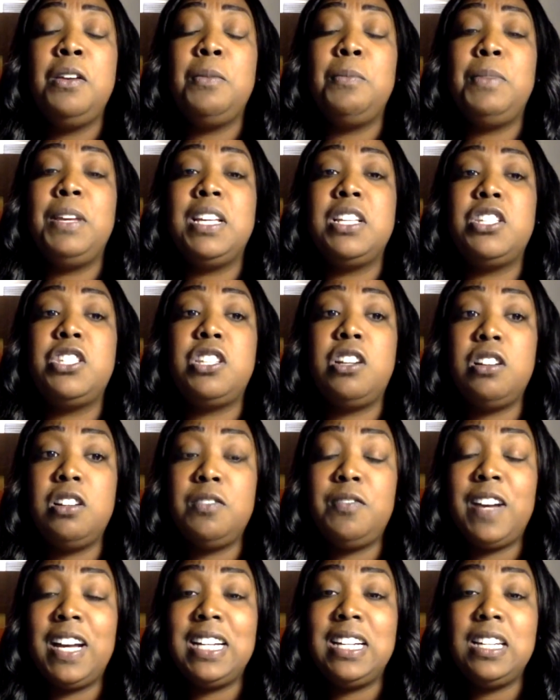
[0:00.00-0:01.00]
been
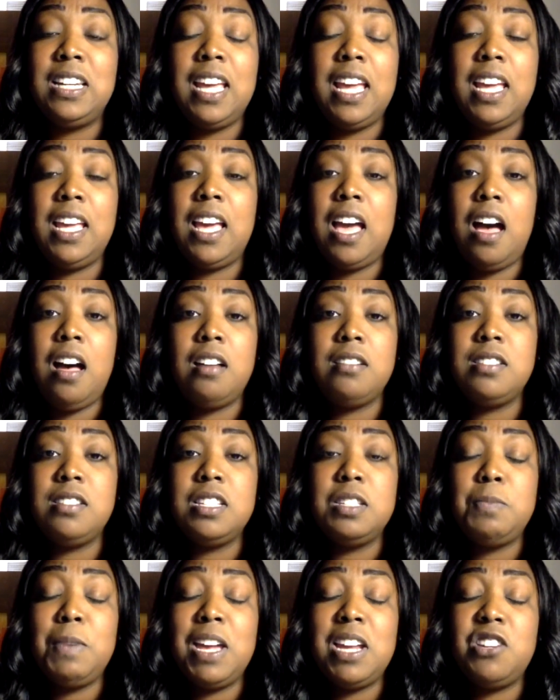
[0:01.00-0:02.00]
certified to take calls in
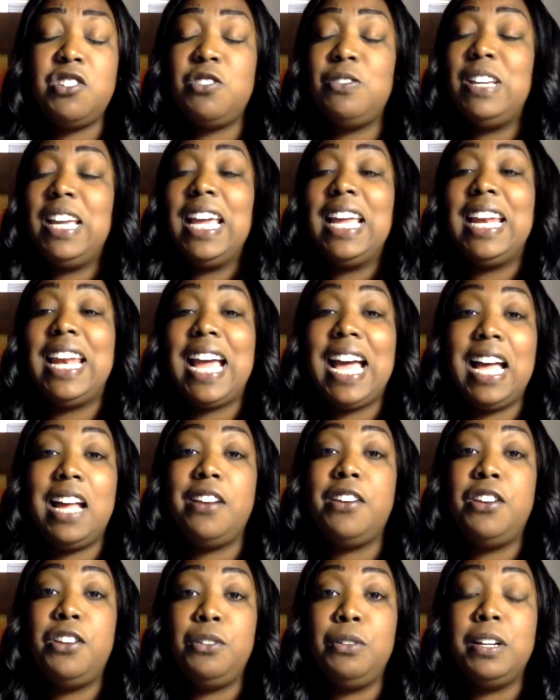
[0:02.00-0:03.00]
Spanish, you
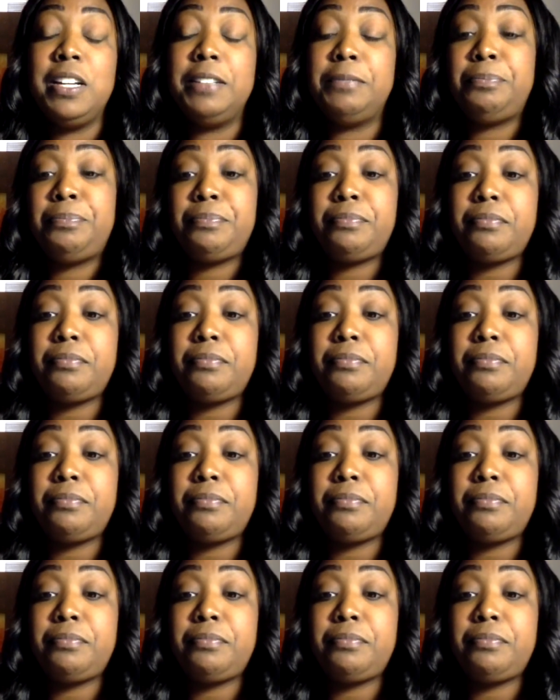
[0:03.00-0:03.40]
cannot do it.